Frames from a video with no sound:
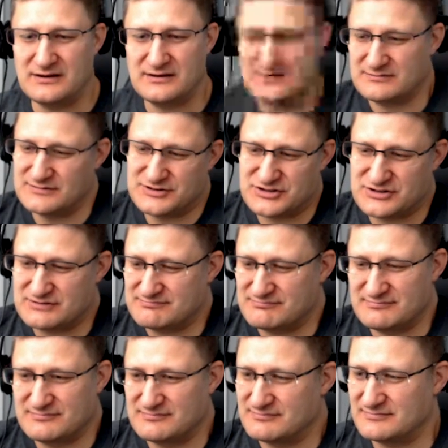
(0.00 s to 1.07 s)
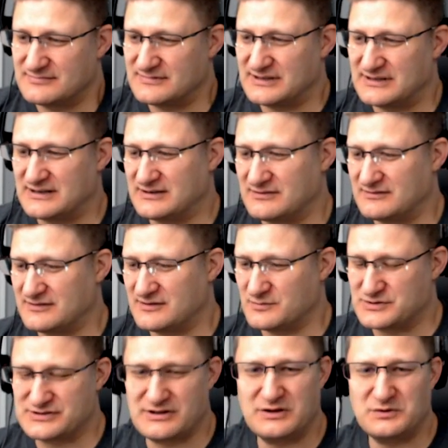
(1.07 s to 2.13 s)
the
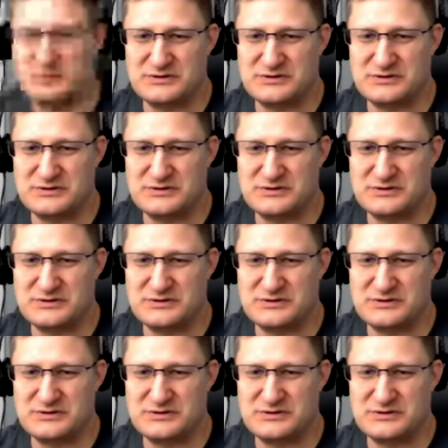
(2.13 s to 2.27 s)
result